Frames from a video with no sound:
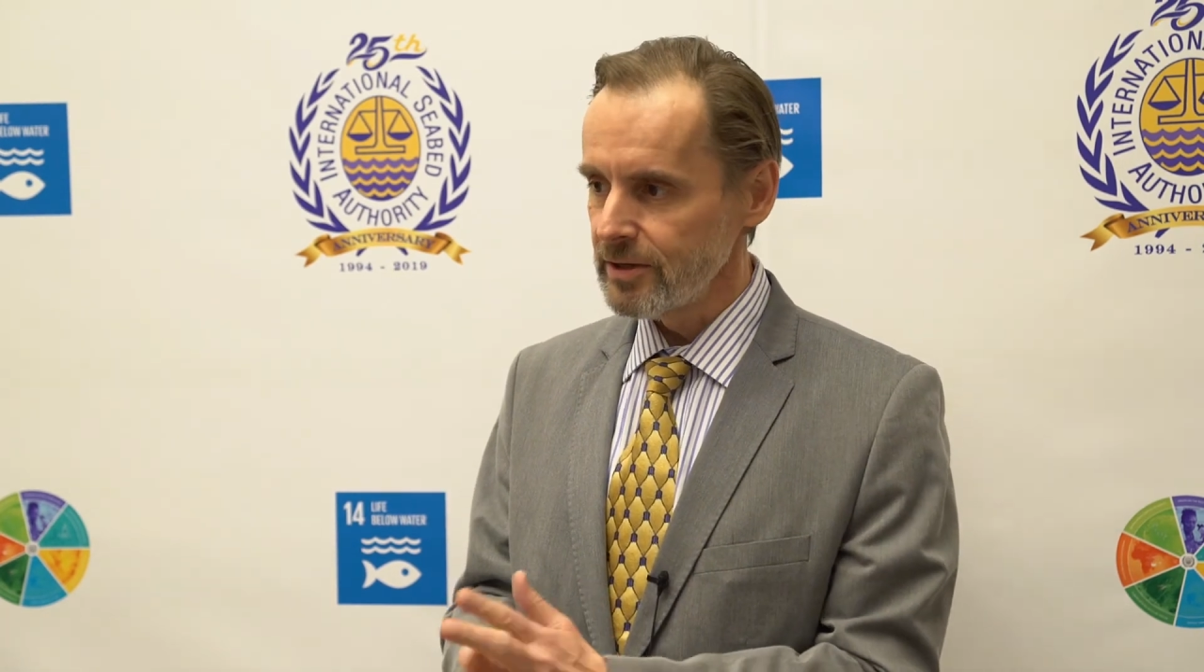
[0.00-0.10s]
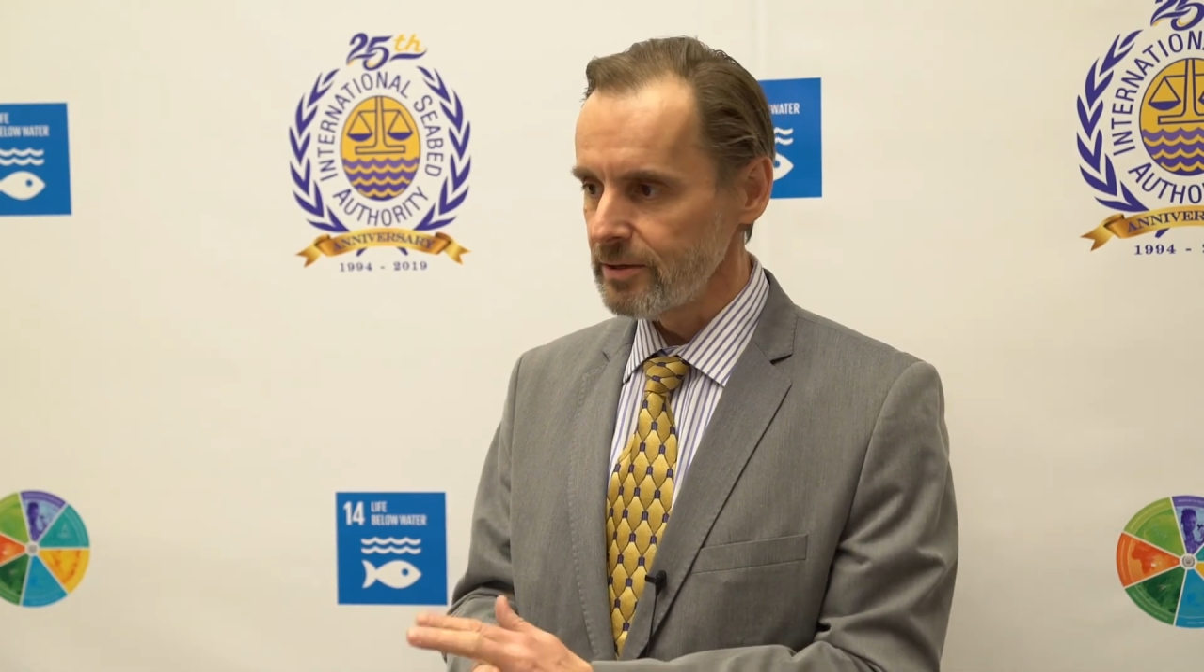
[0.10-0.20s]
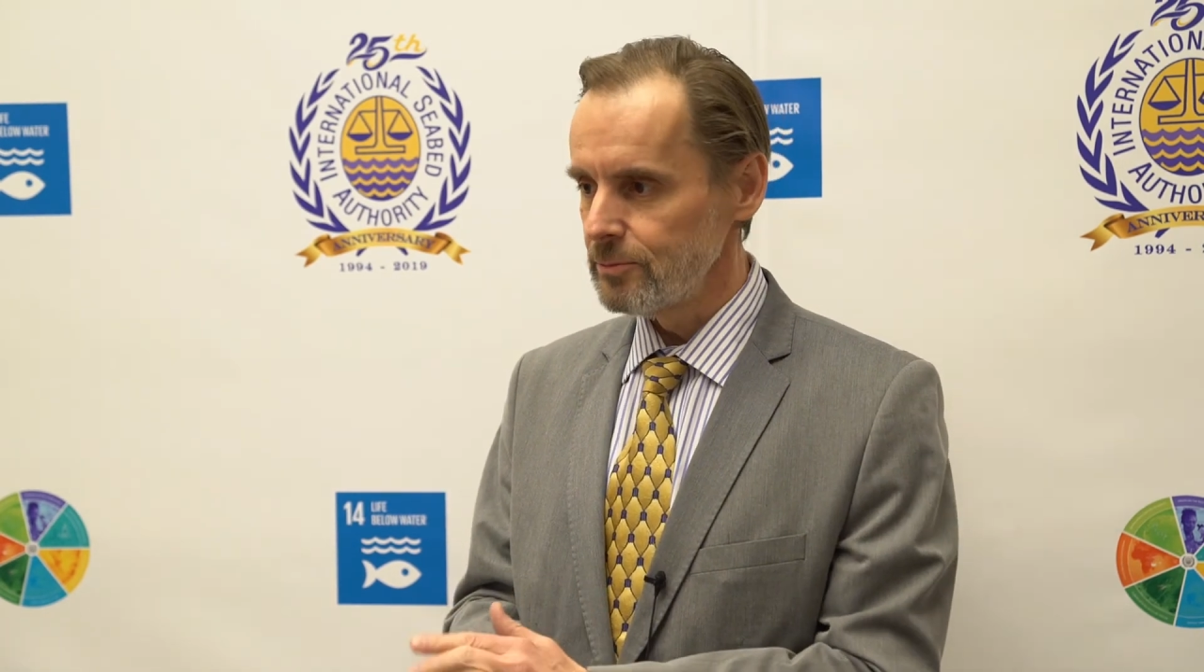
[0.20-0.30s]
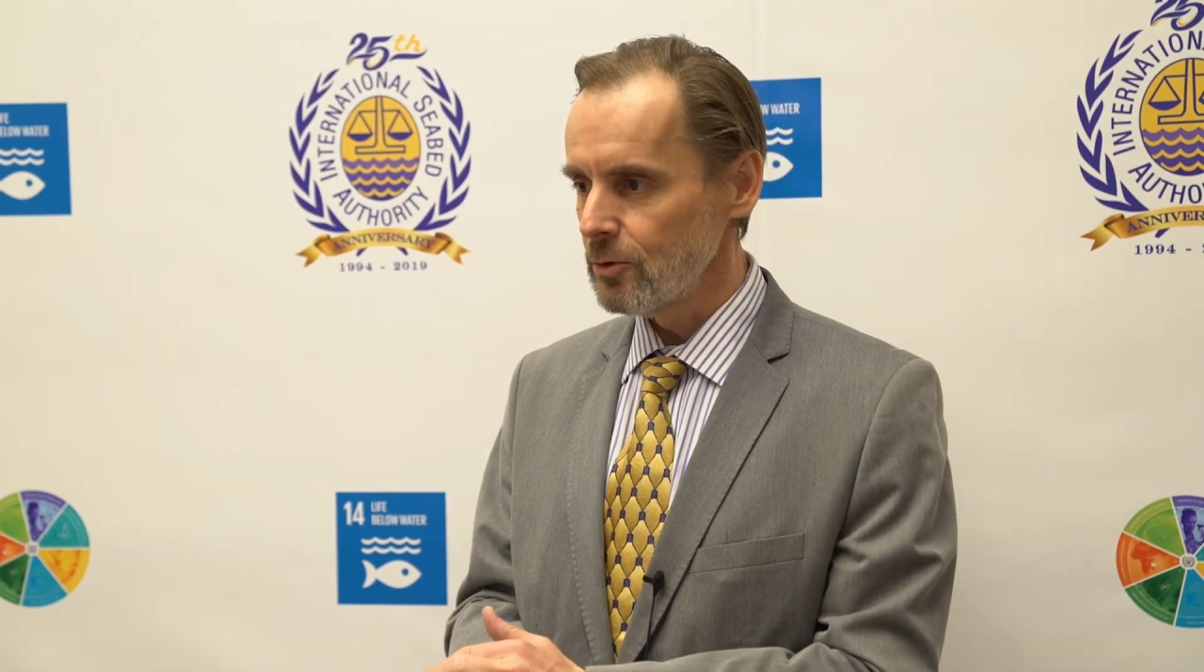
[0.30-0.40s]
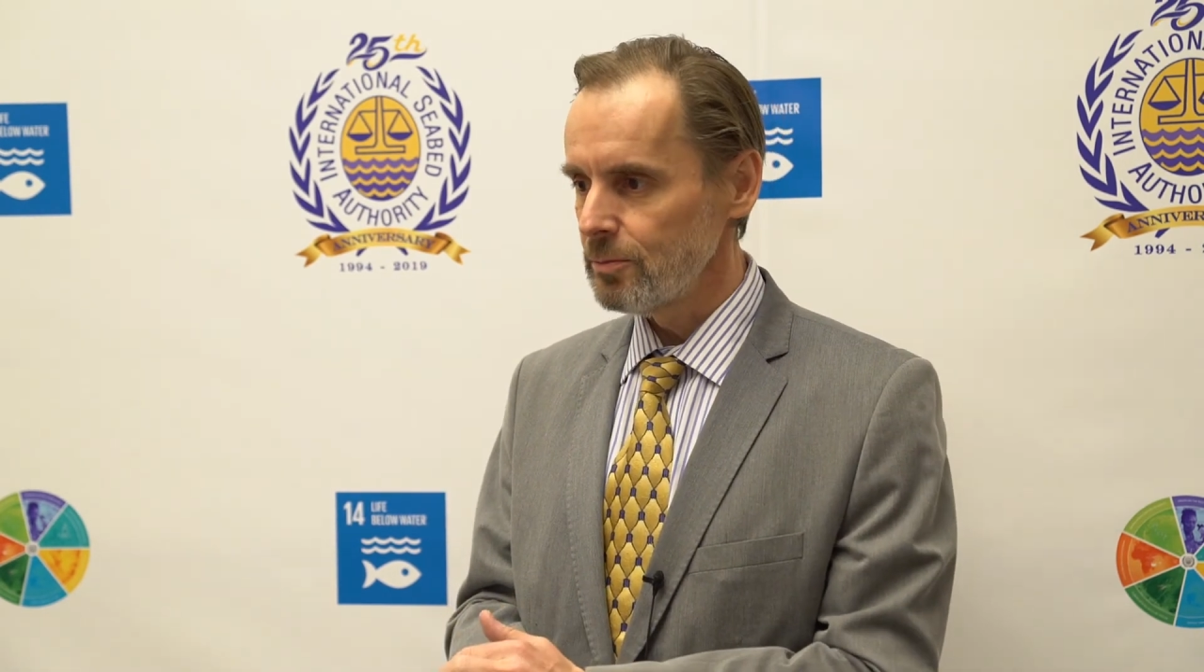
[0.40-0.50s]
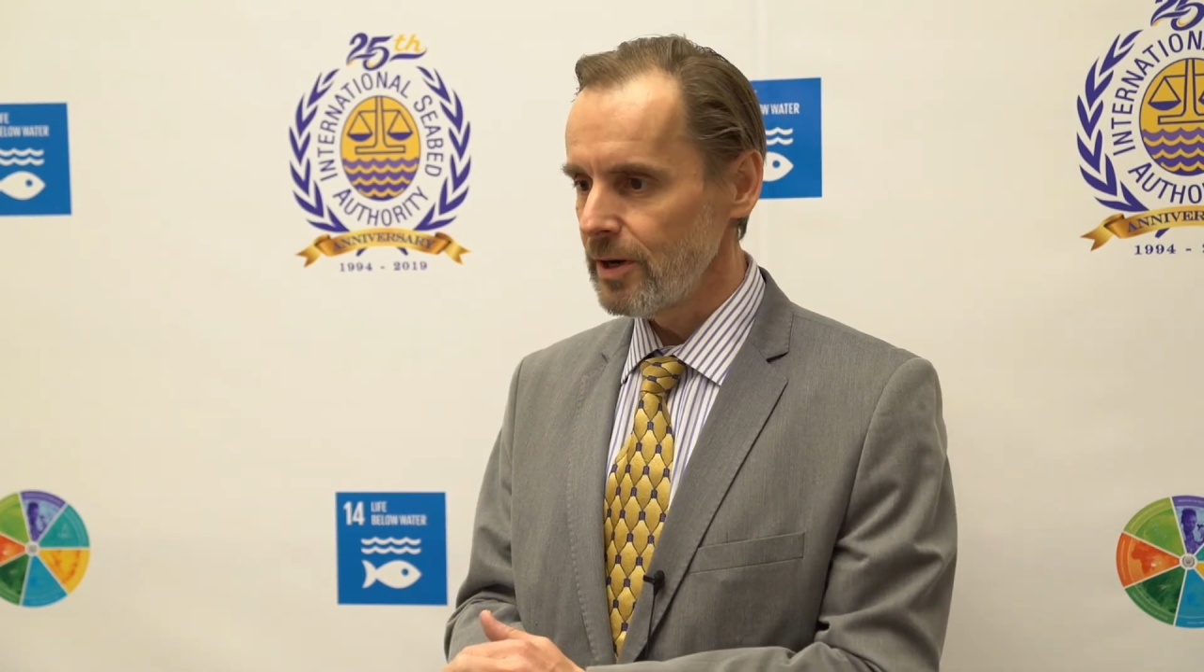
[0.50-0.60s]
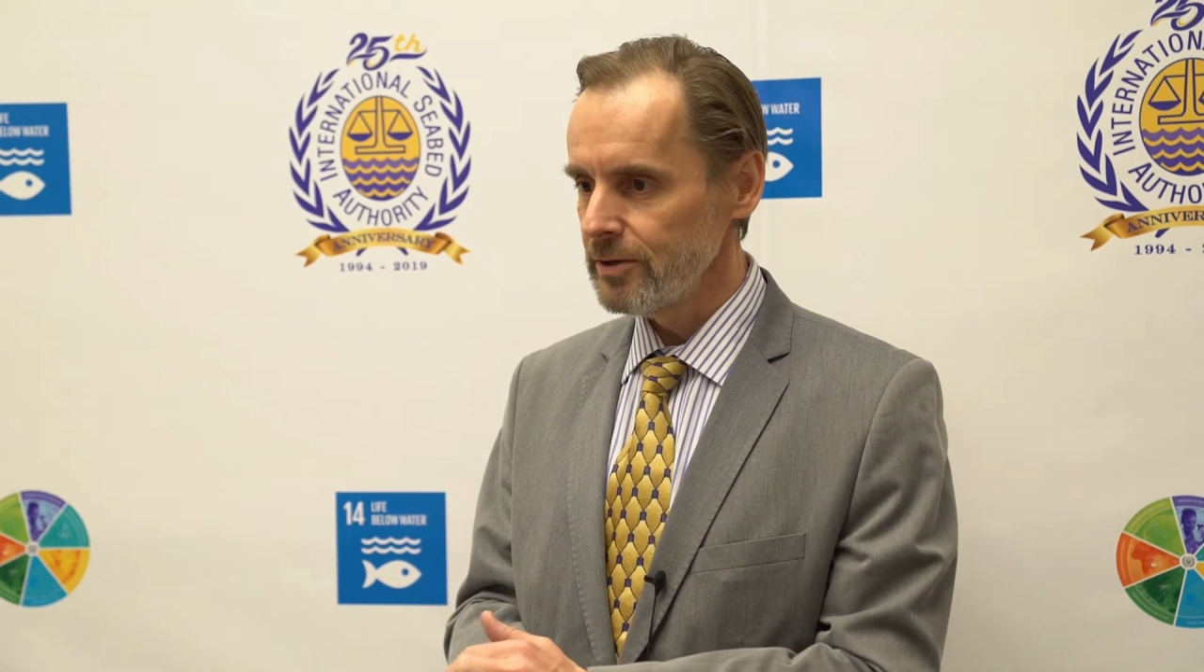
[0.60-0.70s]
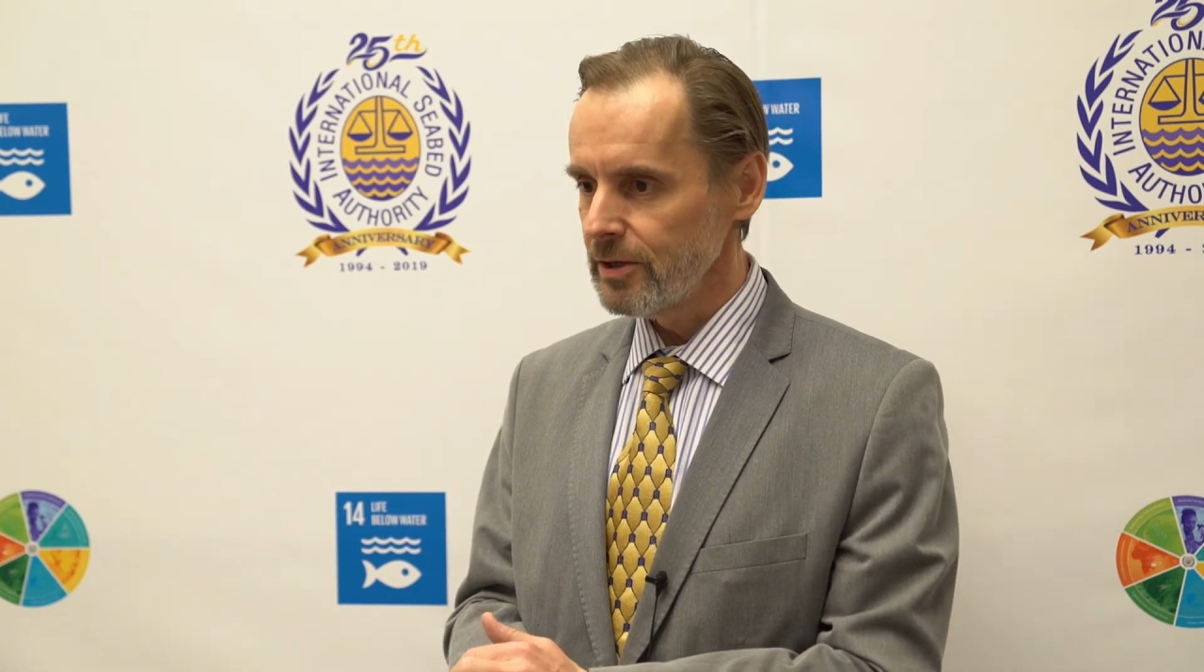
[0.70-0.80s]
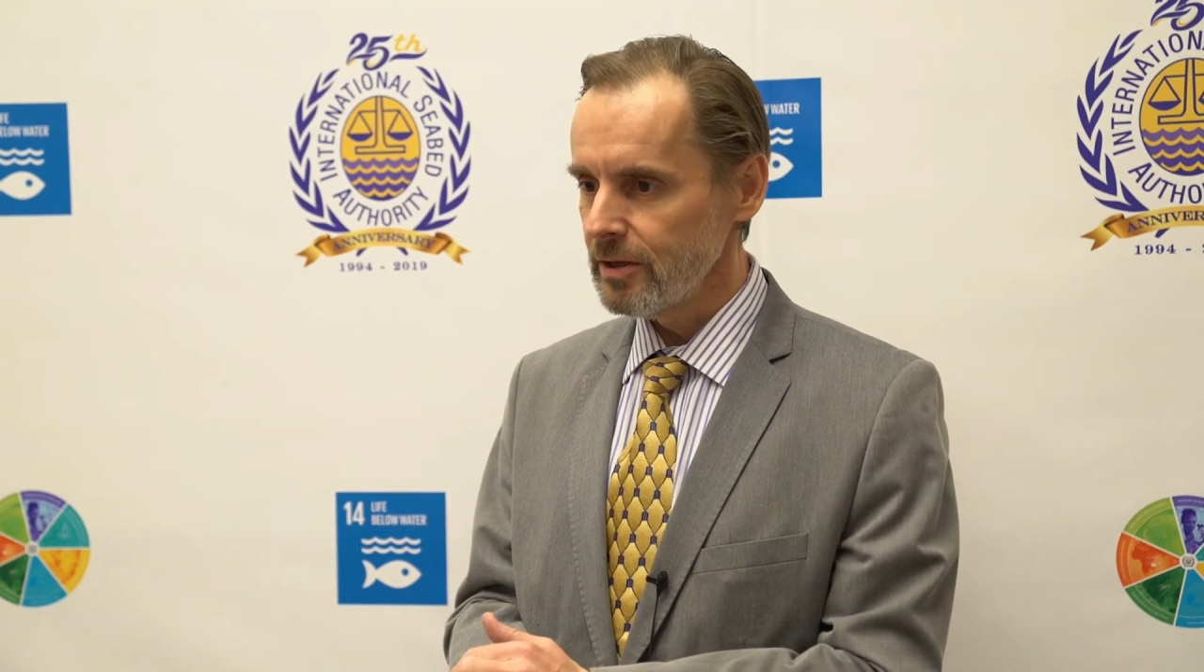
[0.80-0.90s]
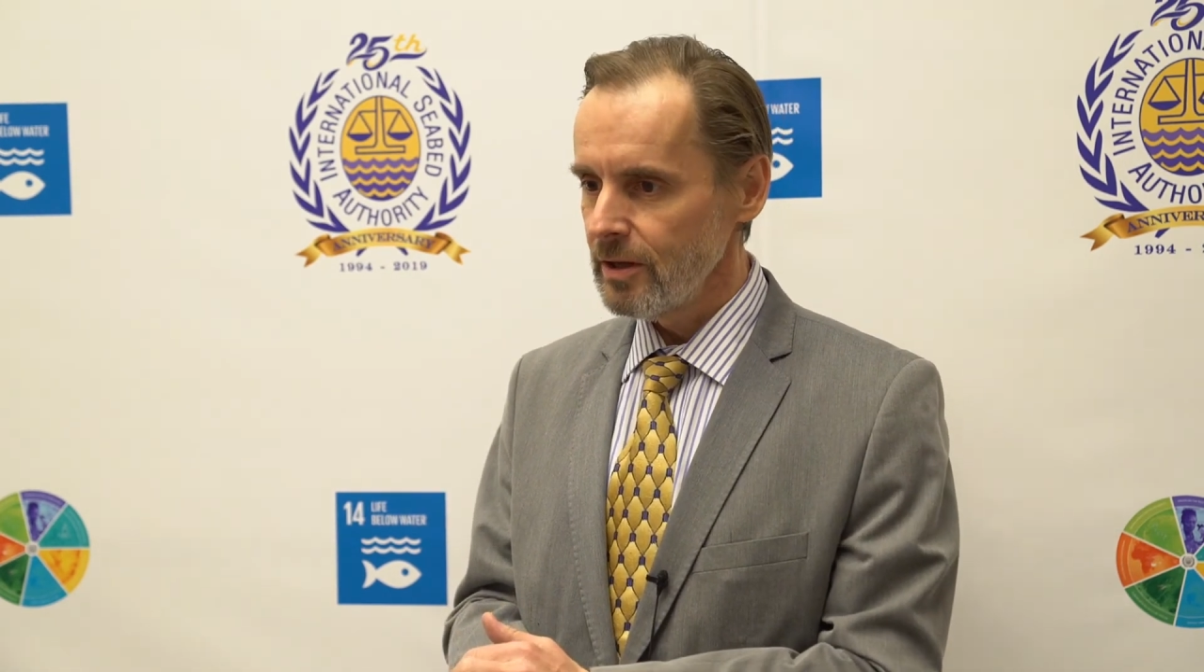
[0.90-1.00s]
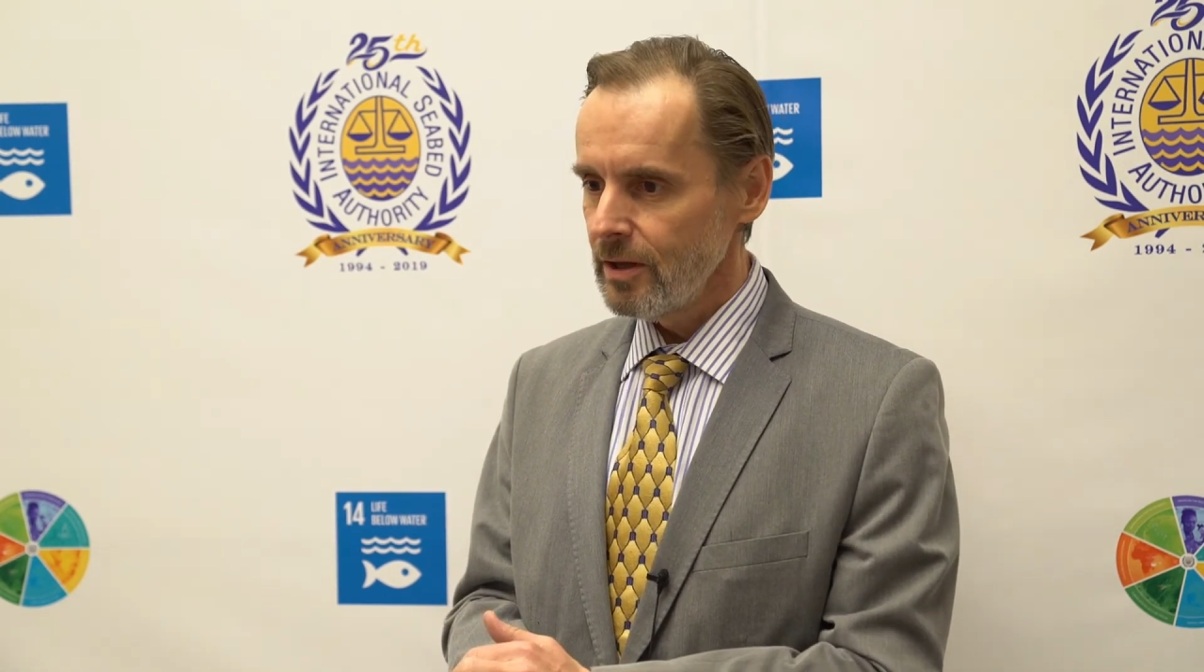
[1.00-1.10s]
and non-binding,